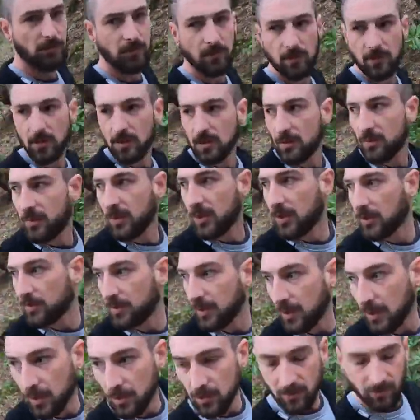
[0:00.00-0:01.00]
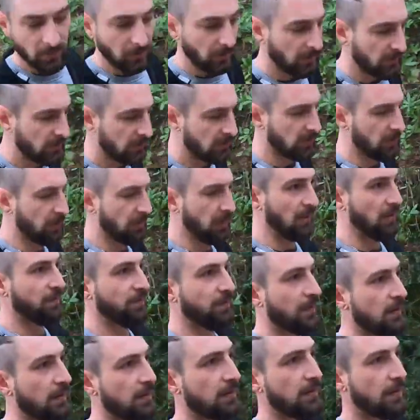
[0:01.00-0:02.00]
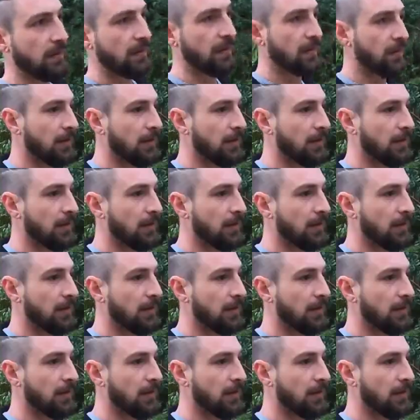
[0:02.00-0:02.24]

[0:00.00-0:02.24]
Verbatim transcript: not like a bike park, but they're just a bit of fun.